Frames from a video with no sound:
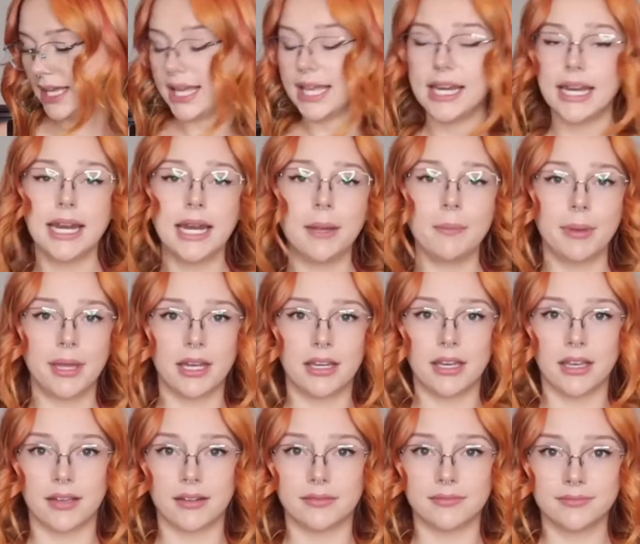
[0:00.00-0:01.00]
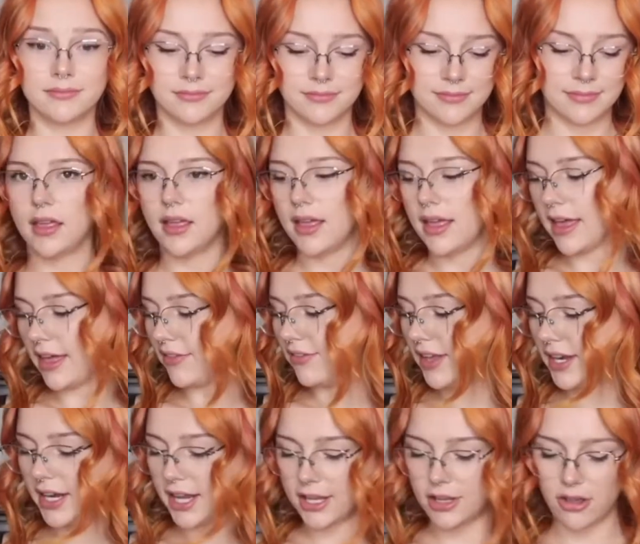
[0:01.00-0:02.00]
in an opinion. And
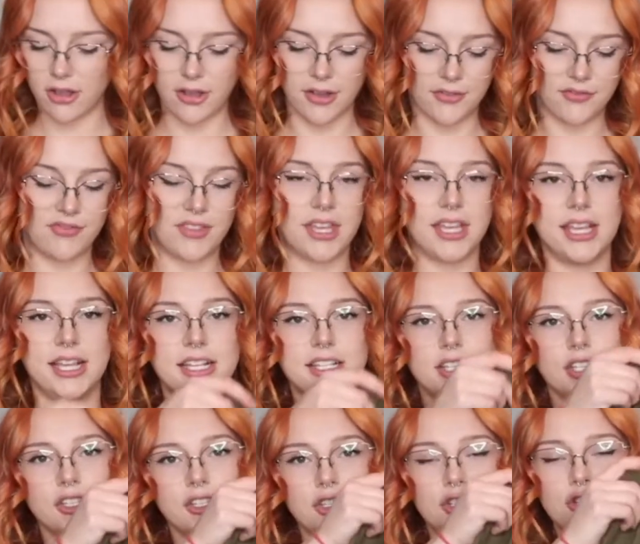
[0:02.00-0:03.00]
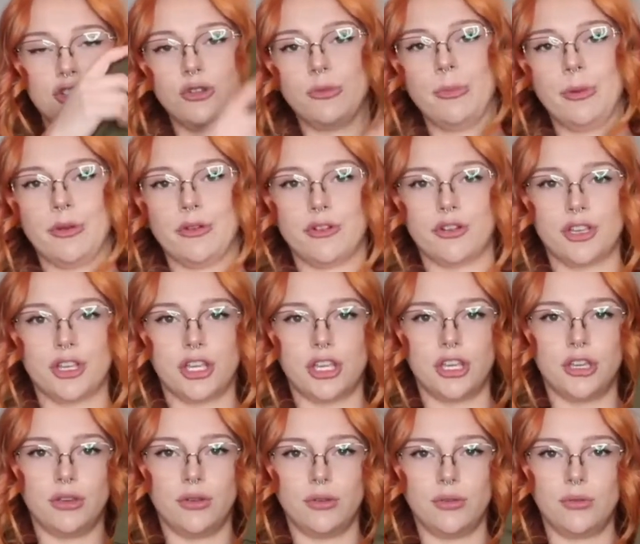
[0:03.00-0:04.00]
then I got these super
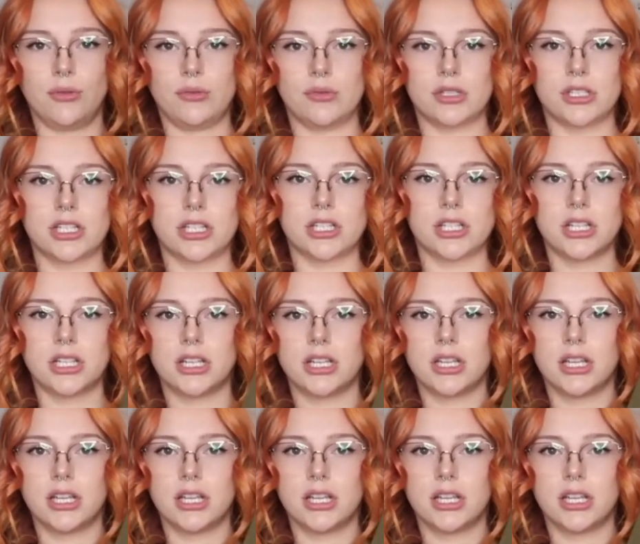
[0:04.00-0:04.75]
cute,